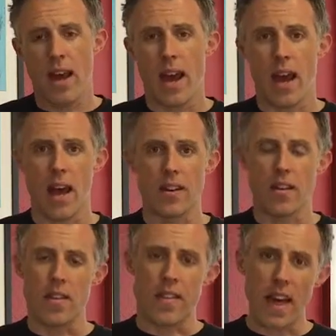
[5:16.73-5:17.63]
And
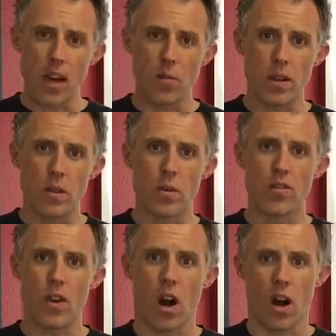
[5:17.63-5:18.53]
then we use
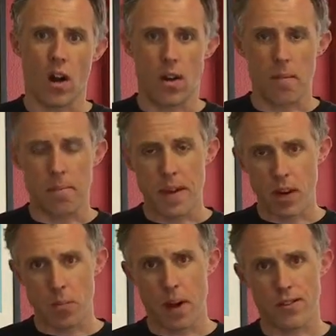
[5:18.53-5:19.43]
our
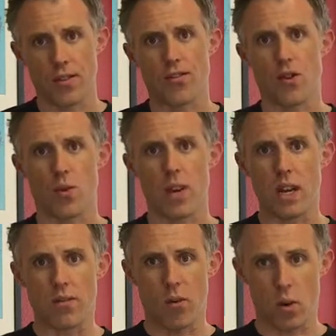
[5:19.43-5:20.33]
bigger muscles to
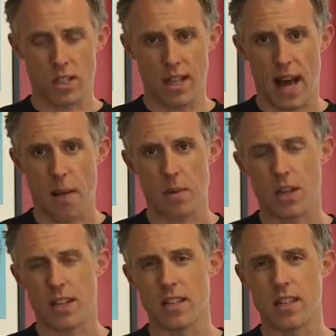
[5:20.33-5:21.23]
reinforce that, but there
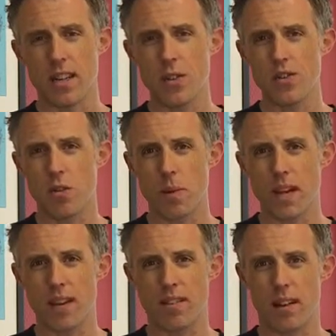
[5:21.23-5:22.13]
continues to be
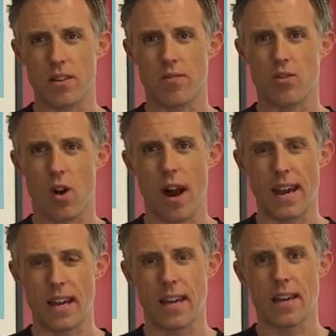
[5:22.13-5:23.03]
a sense of
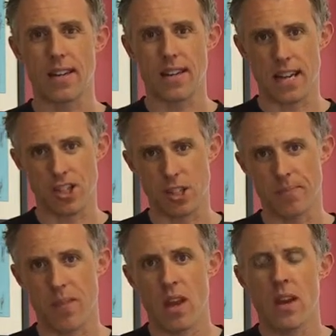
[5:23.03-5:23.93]
drawing in and tension.
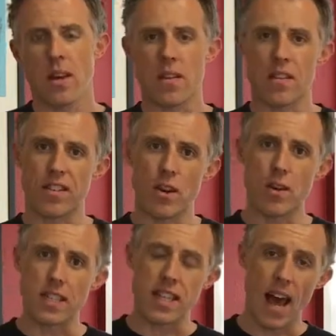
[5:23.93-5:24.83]
The 0
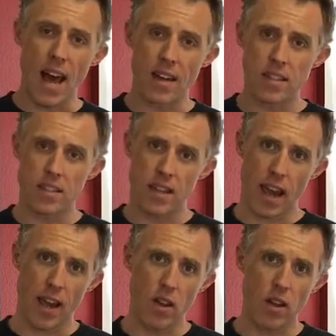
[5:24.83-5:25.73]
to 10
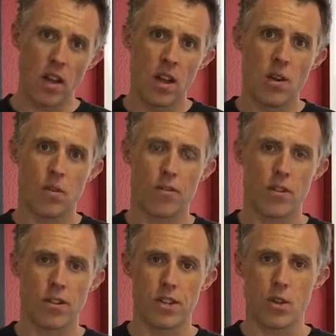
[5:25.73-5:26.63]
scale
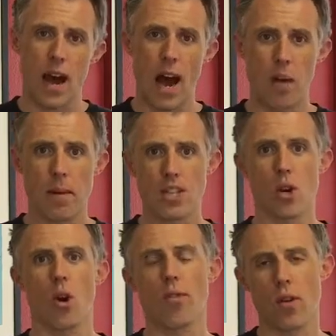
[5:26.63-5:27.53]
refers to how much
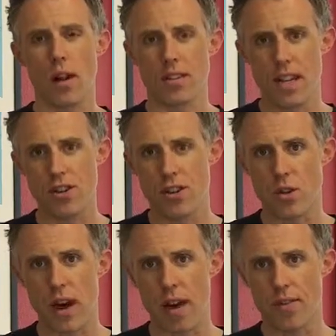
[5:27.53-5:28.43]
overall tension you
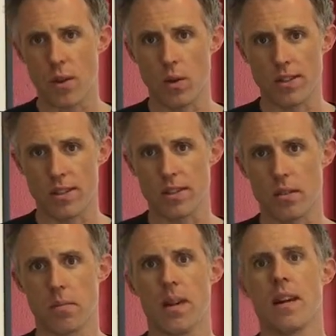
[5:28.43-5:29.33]
have in the whole
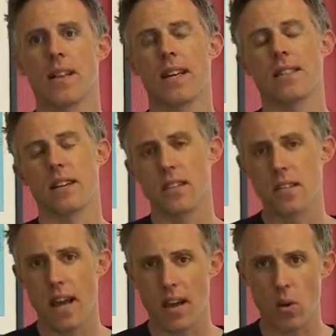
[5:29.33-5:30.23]
system. That doesn't
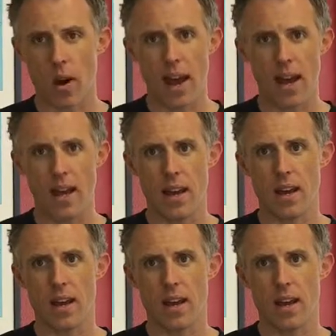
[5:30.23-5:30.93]
take away